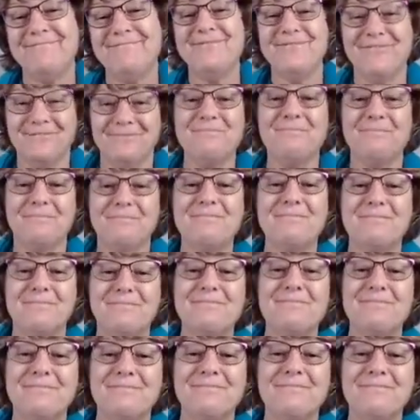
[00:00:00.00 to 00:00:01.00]

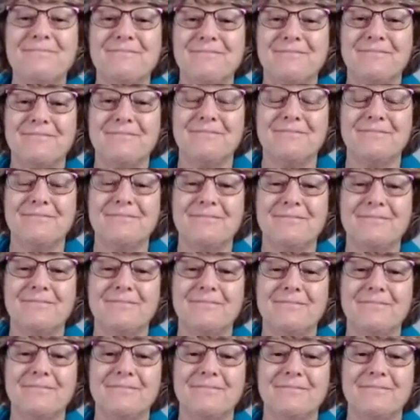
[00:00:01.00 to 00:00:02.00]

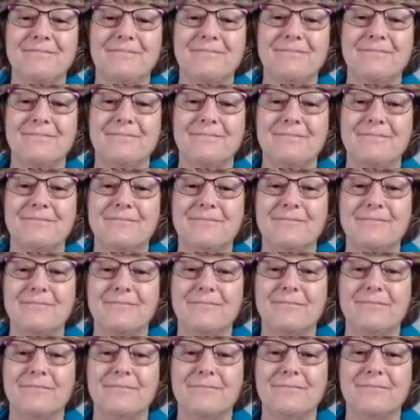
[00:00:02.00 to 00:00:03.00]

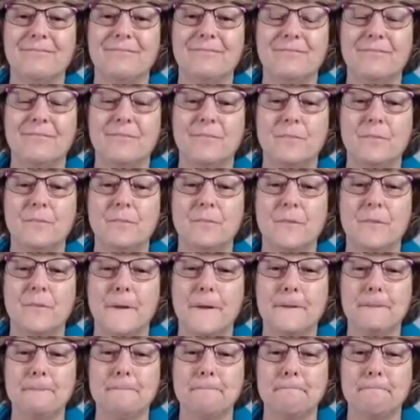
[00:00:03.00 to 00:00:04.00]

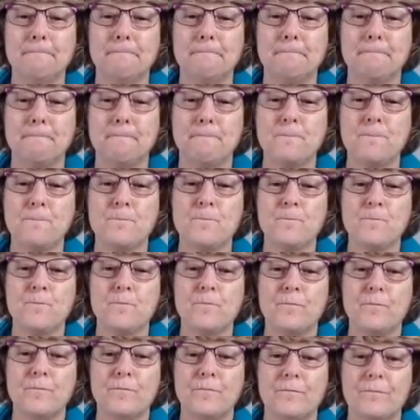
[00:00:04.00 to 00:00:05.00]

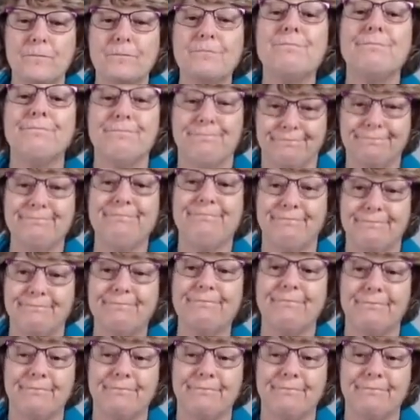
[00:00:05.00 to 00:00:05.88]
(not speaking)